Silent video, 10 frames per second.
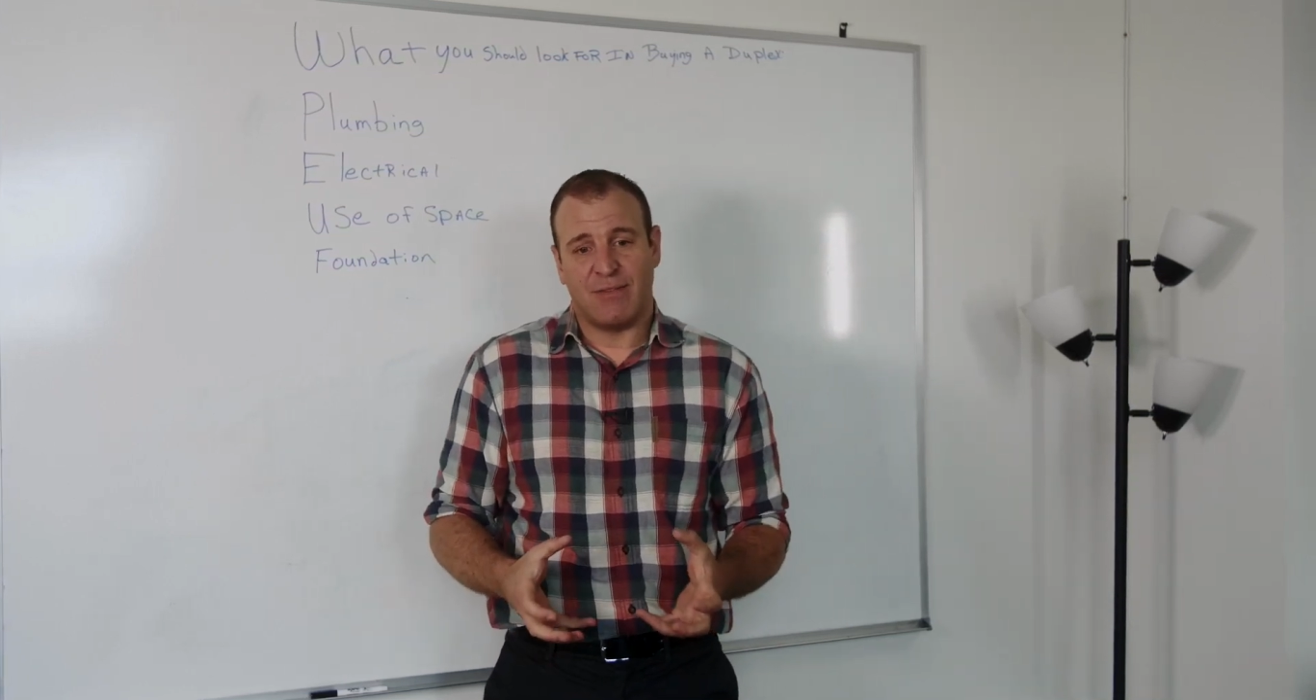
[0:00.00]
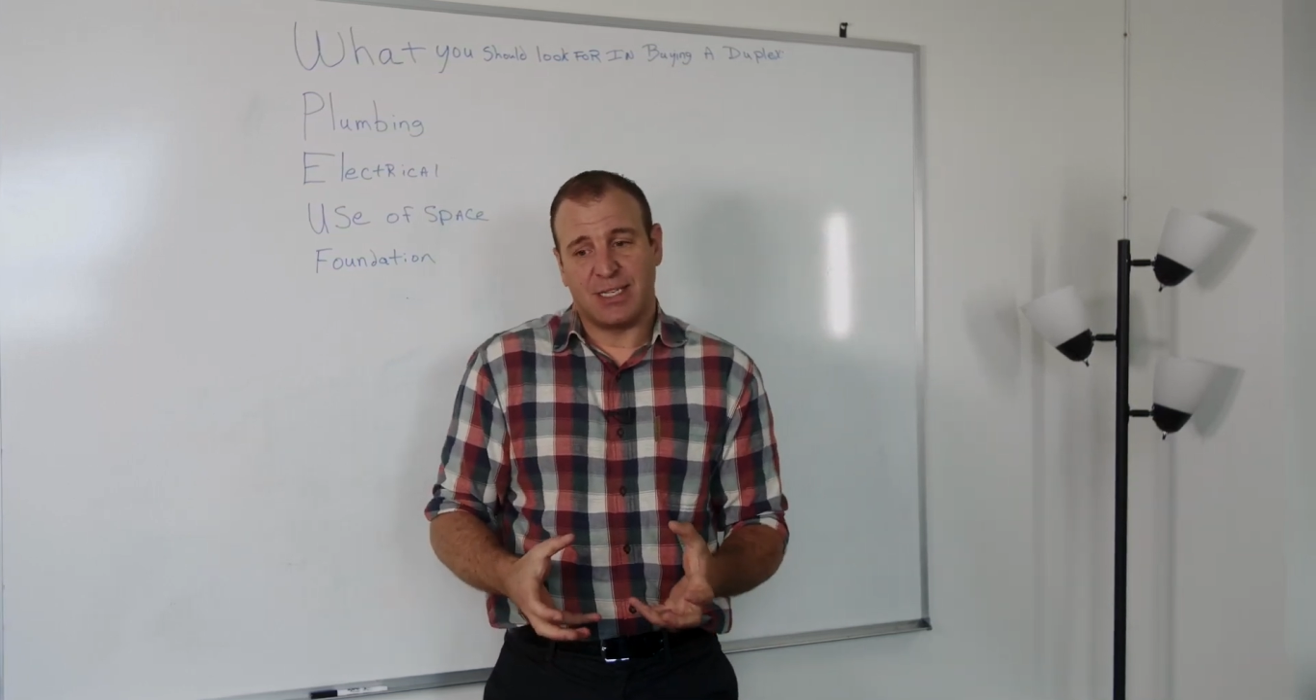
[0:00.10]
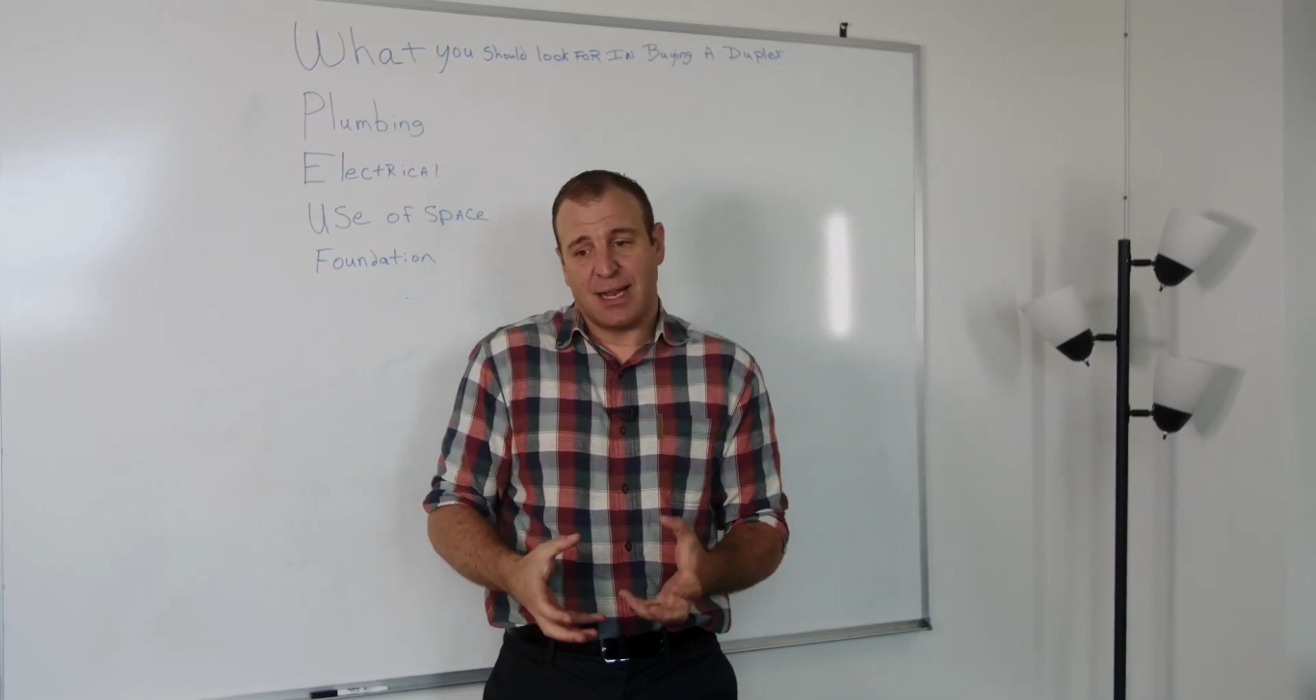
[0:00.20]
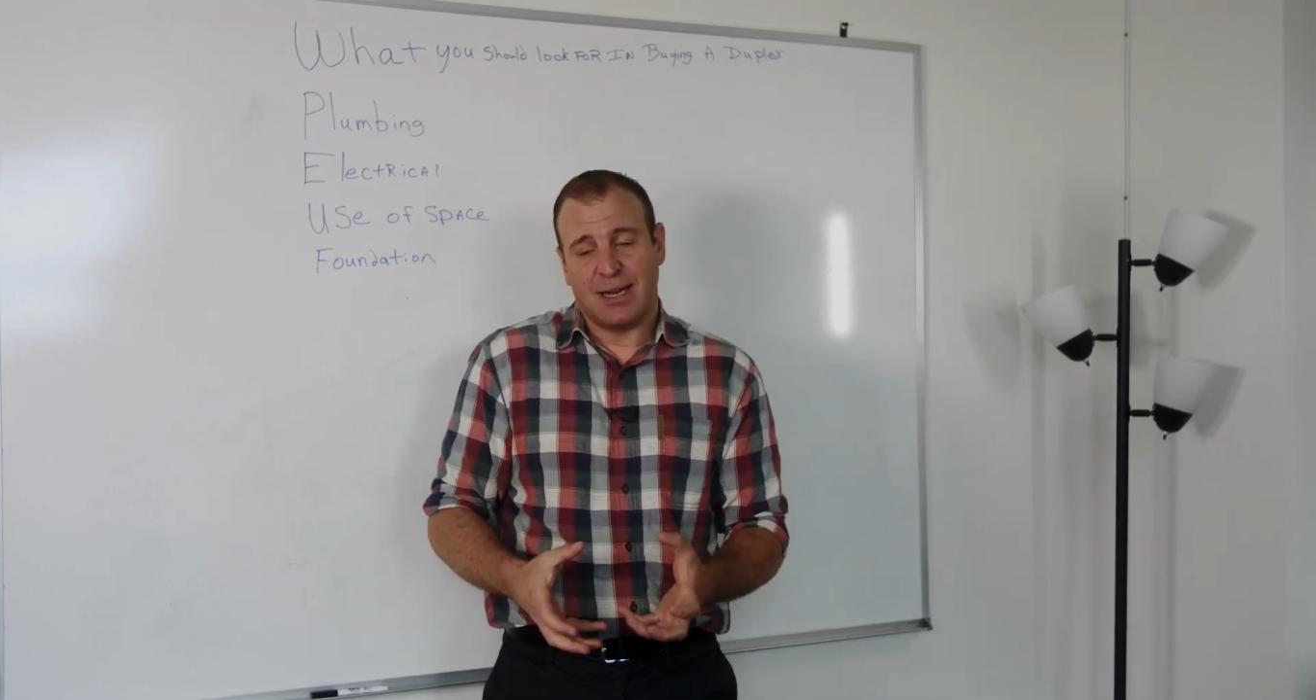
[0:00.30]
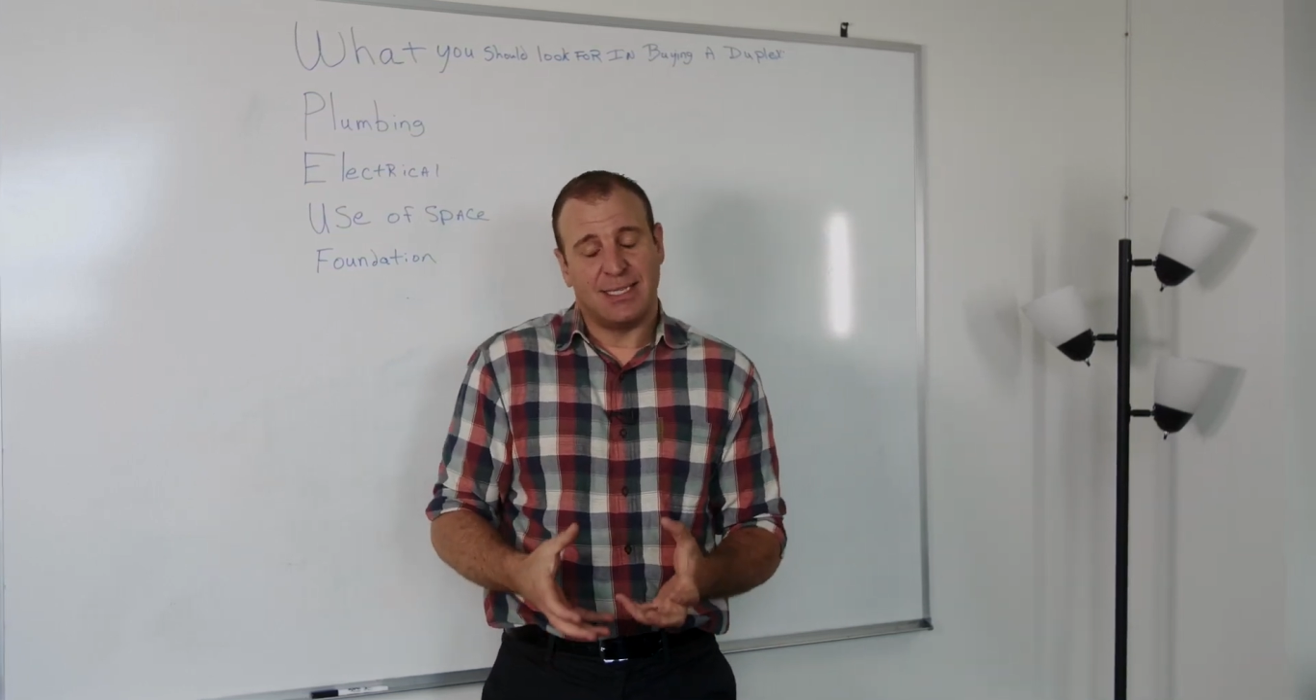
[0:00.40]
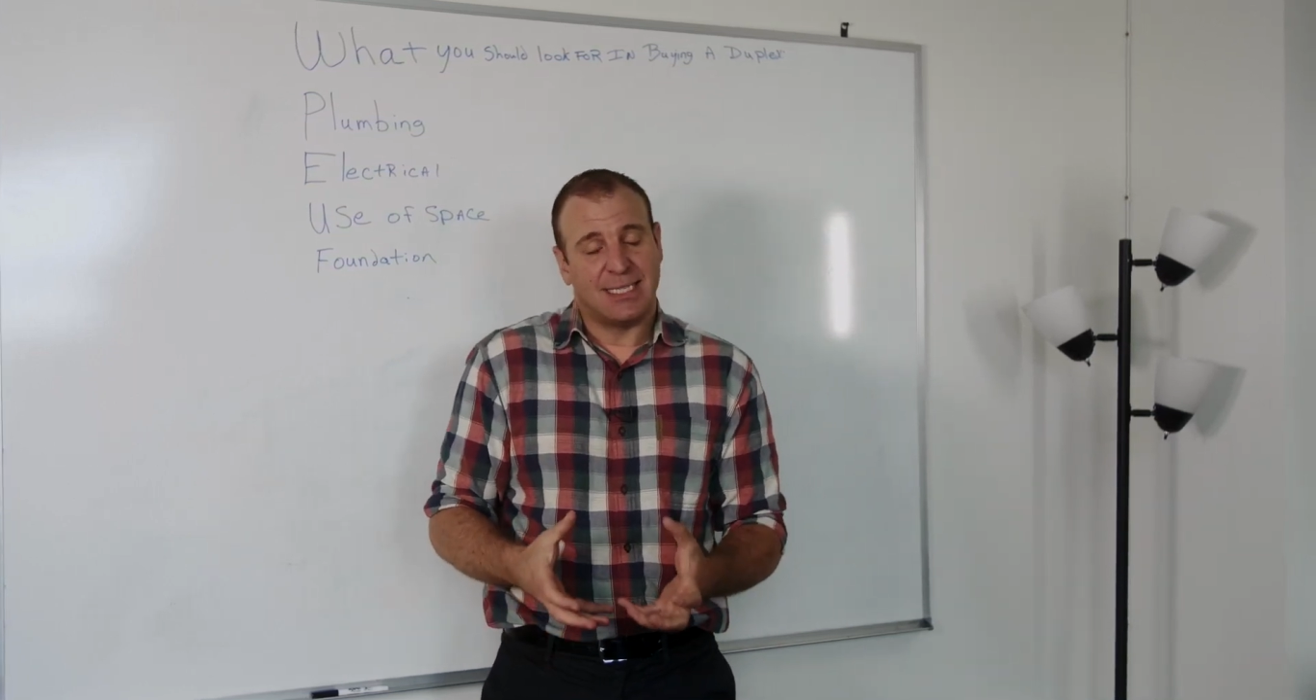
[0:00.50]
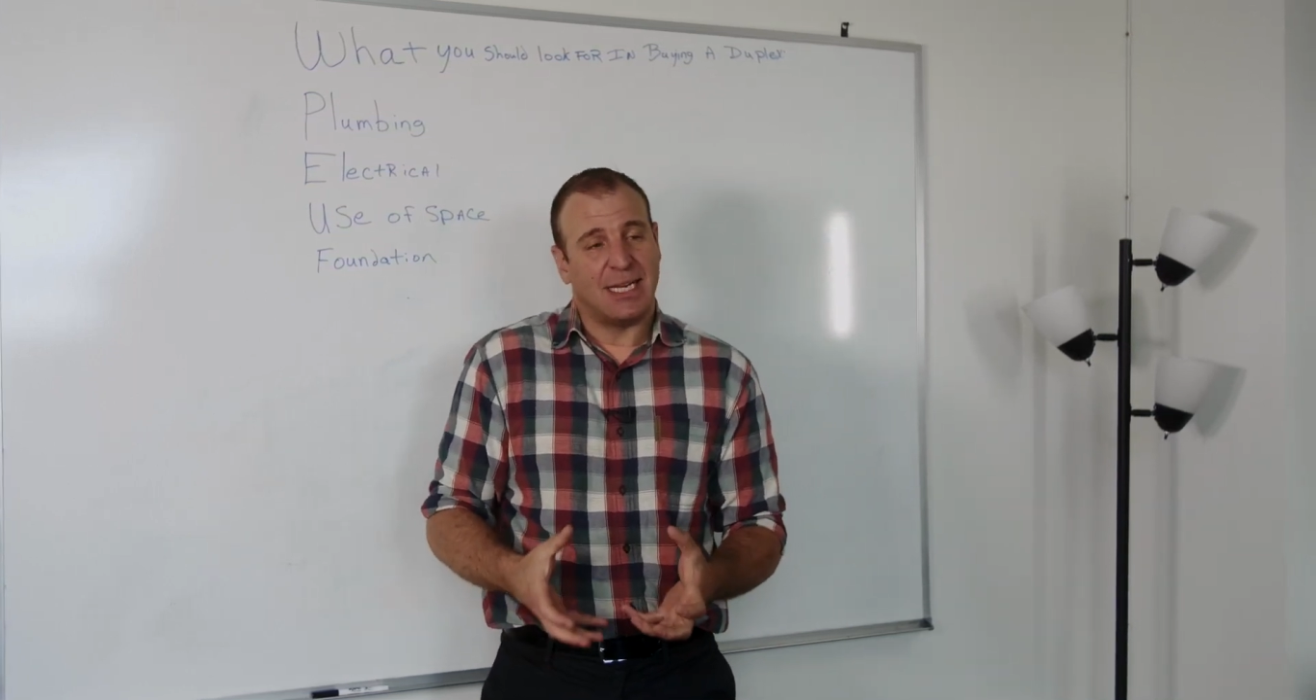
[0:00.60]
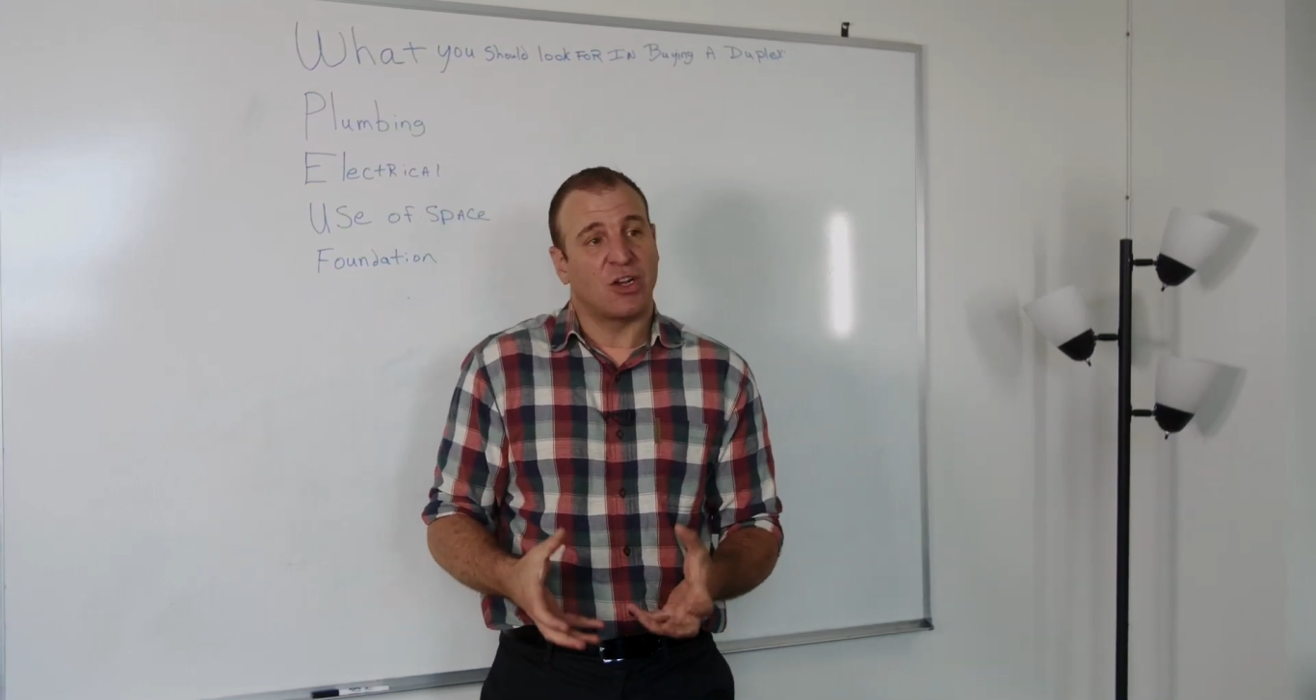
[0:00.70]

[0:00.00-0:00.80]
have a tendency